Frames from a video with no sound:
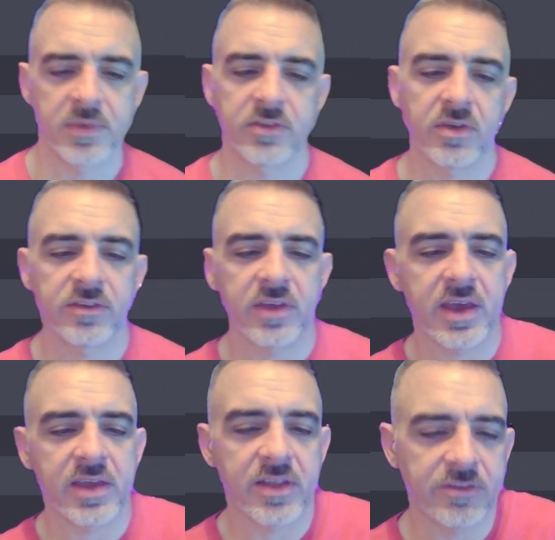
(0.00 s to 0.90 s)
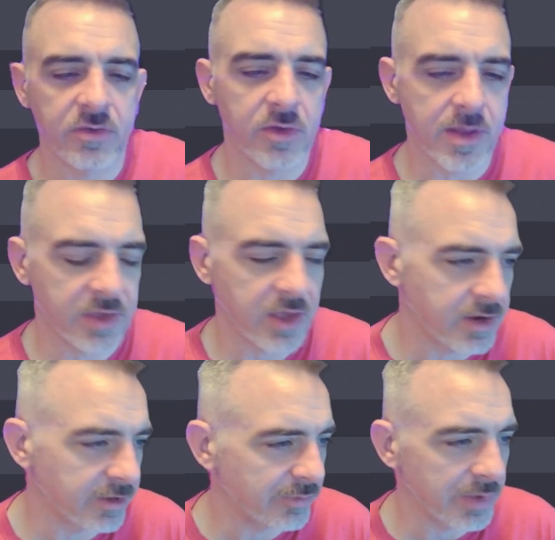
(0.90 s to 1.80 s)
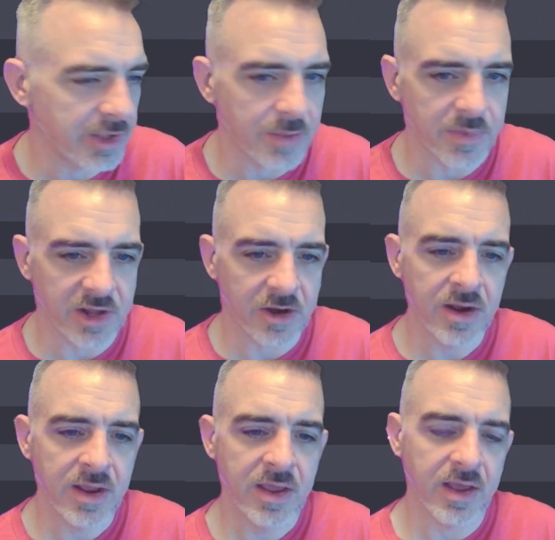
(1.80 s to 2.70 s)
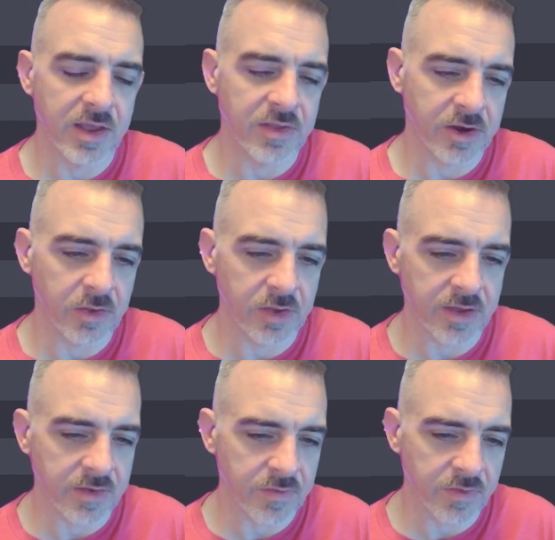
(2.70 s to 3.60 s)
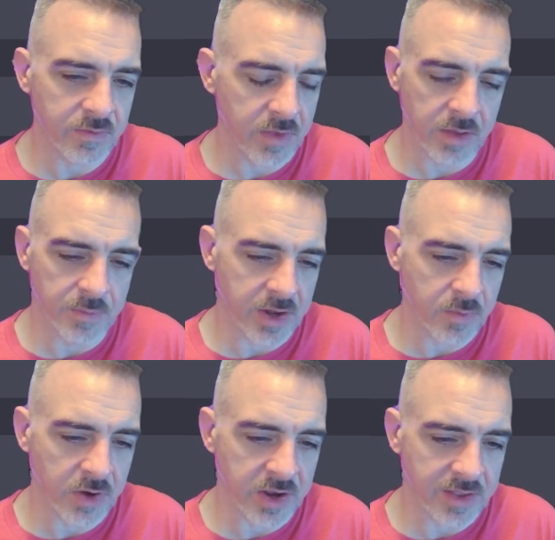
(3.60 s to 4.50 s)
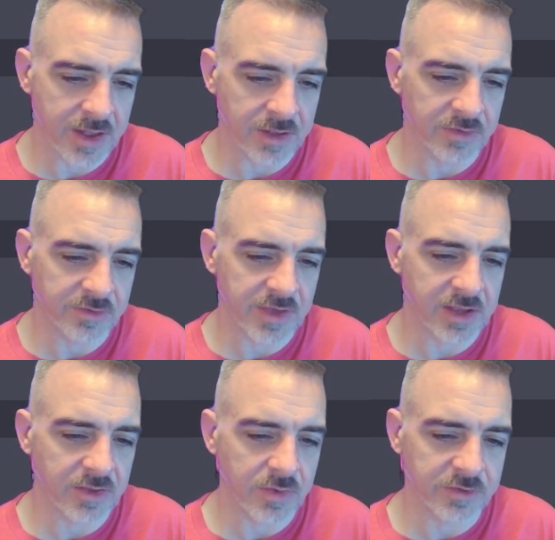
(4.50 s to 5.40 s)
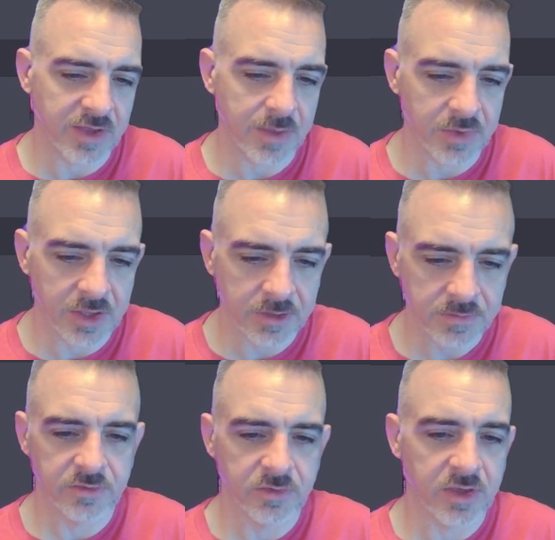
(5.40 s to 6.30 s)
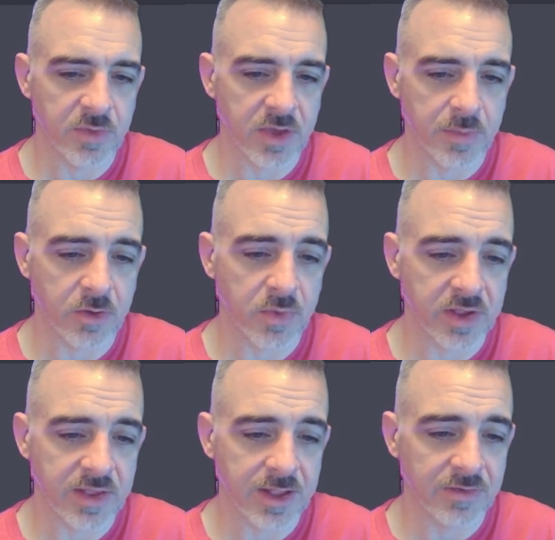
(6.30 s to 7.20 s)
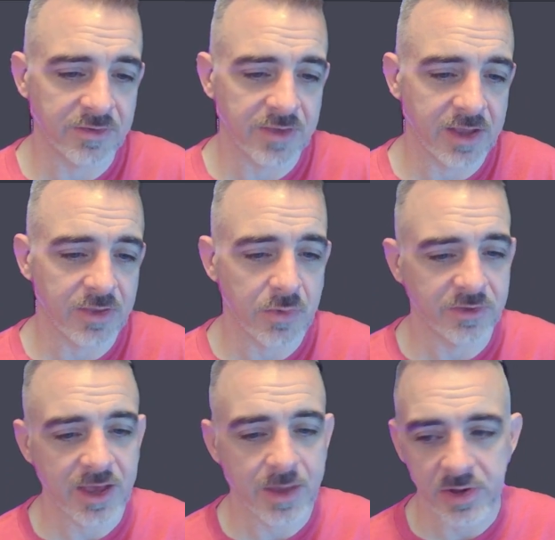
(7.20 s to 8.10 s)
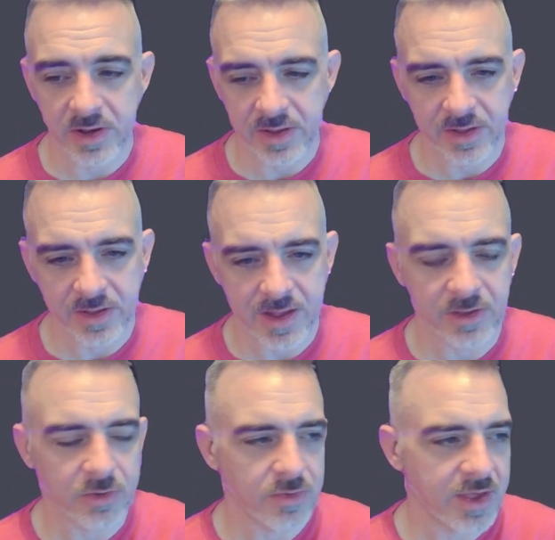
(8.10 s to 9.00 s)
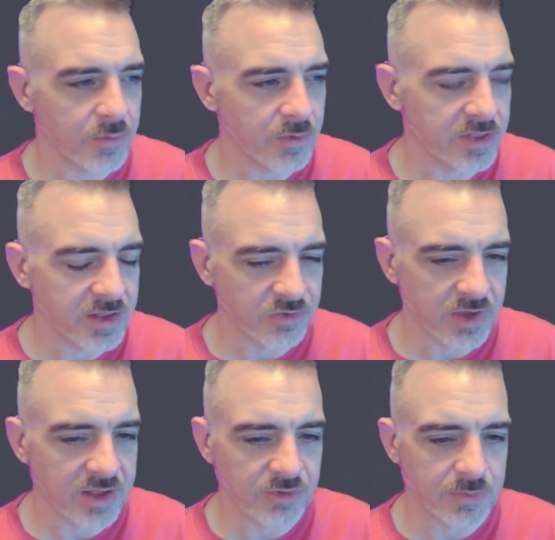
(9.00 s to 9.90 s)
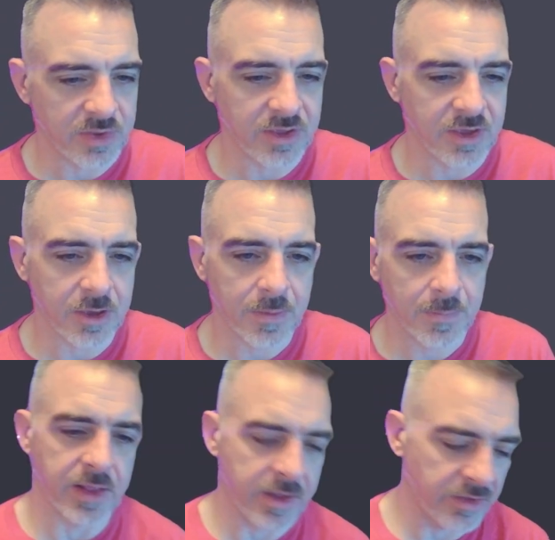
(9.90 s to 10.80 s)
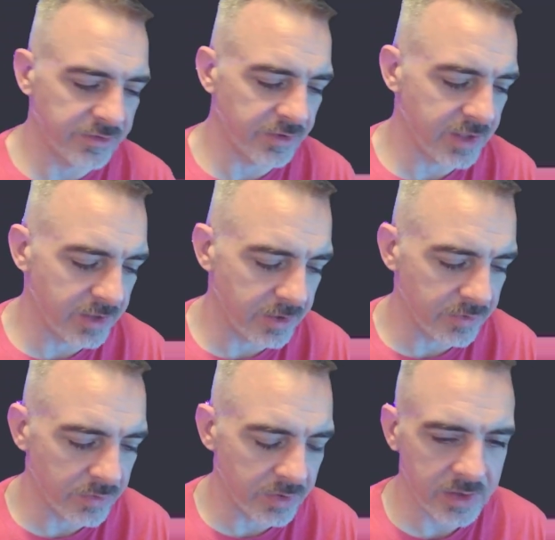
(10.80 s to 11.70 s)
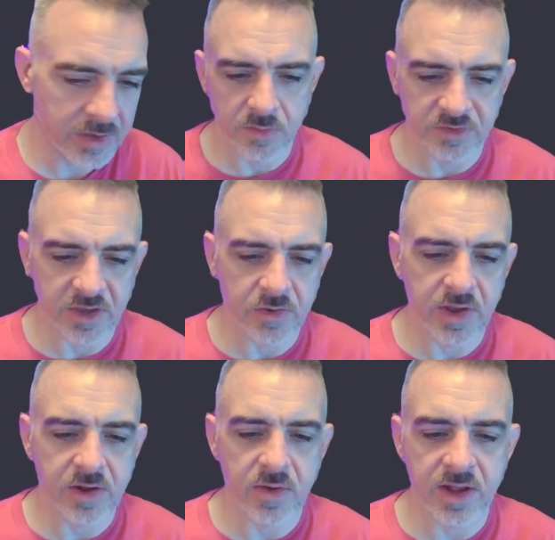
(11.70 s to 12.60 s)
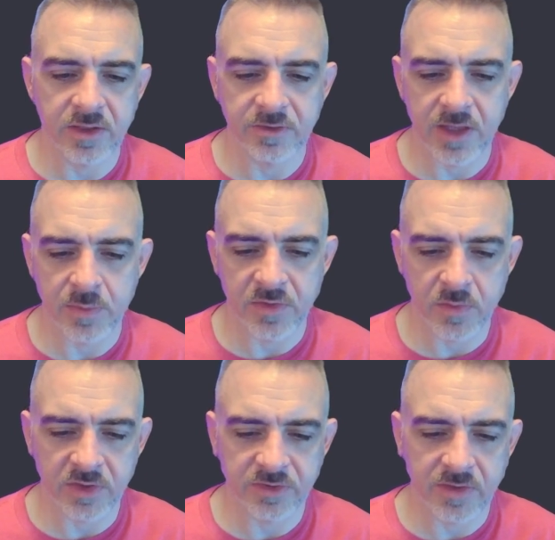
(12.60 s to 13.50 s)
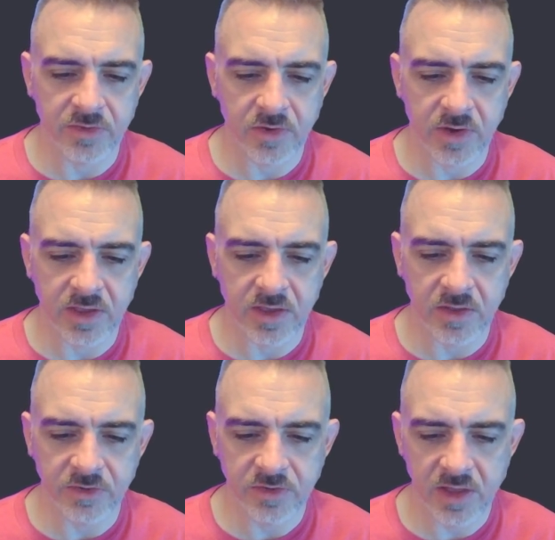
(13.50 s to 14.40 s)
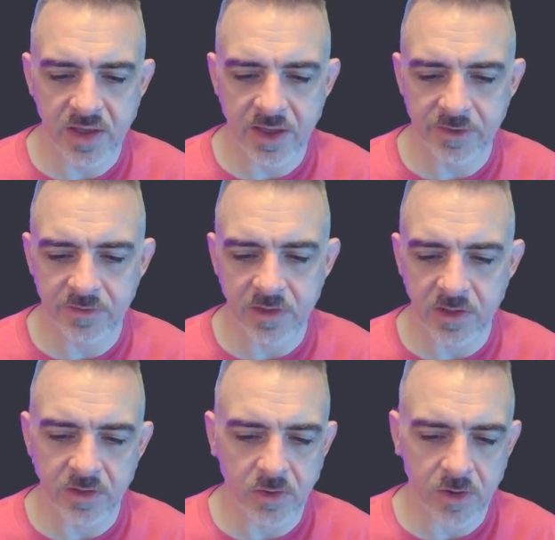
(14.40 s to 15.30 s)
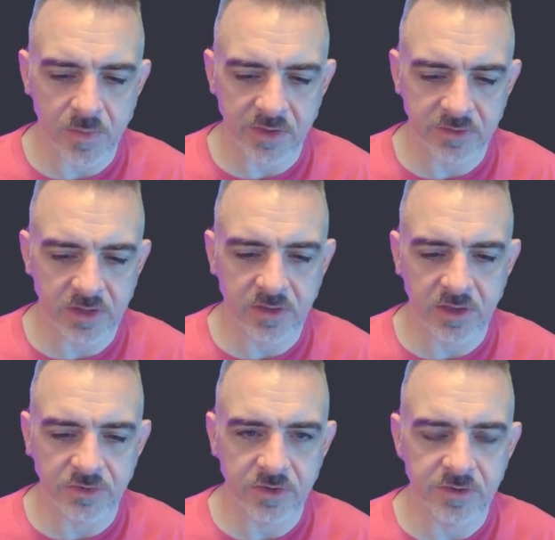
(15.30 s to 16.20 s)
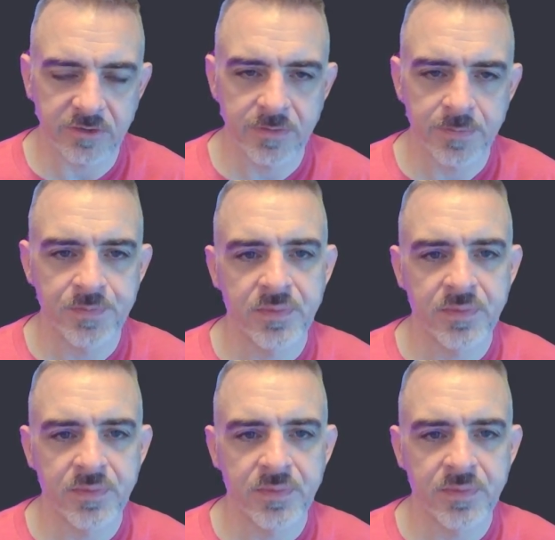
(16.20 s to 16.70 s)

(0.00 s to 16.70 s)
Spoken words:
So I can say, hey, that's too complicated. Explain it better. And then it'll give a better breakdown of exactly what's happening. It's going to give me a better breakdown of exactly what's happening and how to do that within ChatGPT. And now let's look at another one. So we'll say create a writing assignment from a seventh grade English class. They need to learn about citations.